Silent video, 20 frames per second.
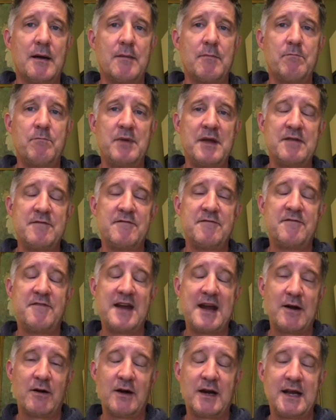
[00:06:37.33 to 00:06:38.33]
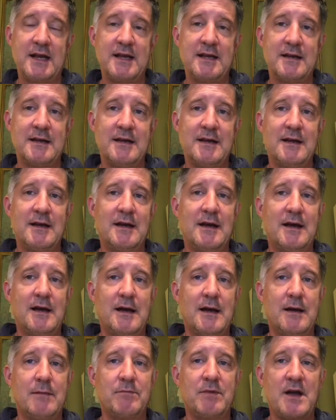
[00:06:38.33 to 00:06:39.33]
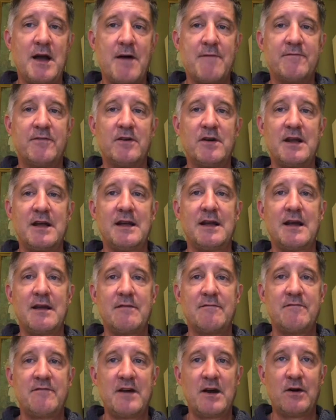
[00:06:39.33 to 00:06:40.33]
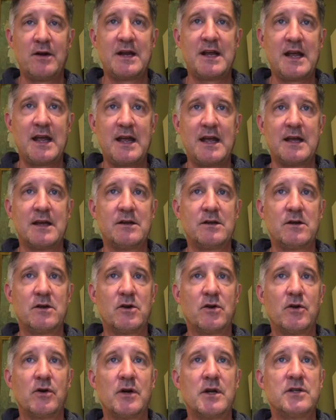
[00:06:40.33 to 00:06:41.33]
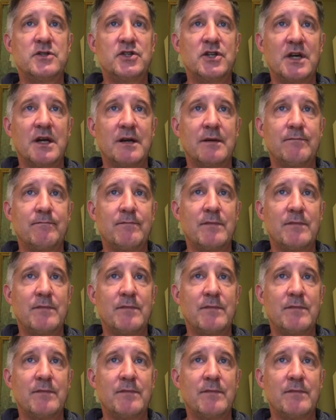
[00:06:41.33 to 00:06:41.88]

been very comforting and very encouraging.